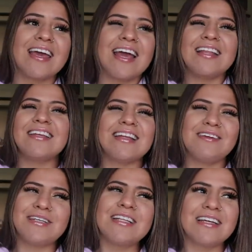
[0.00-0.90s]
And then
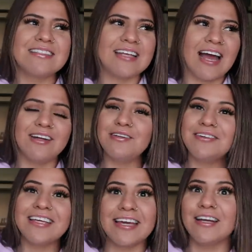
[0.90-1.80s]
I realized that I don't
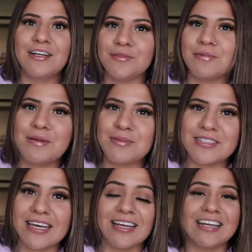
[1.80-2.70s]
even care what people
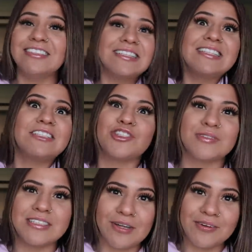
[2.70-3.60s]
say. I
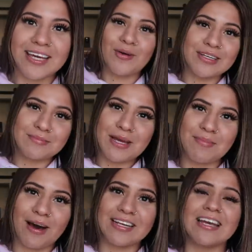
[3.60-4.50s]
literally don't care. So good in my
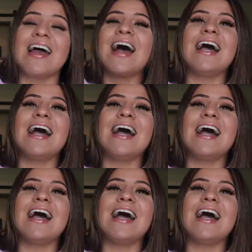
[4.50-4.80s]
body.